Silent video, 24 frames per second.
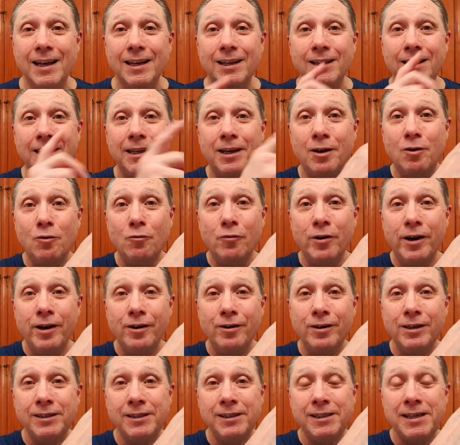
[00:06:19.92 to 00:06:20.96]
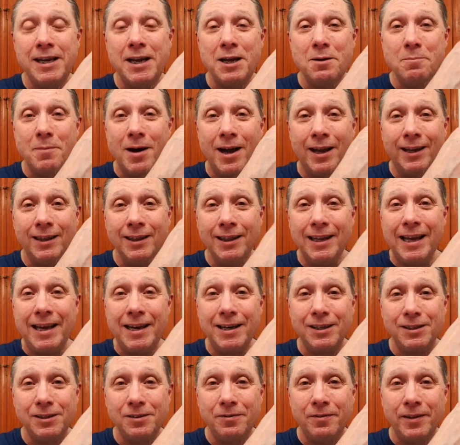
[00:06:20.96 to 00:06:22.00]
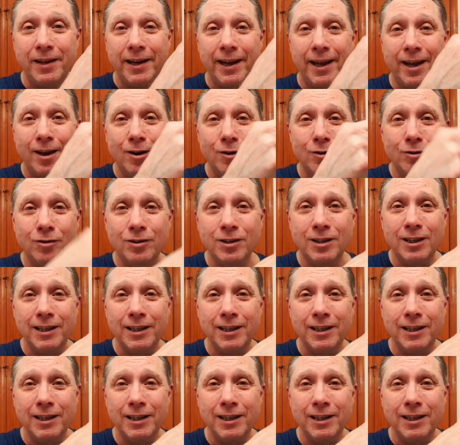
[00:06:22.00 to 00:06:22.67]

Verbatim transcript: Click over here to see my latest video.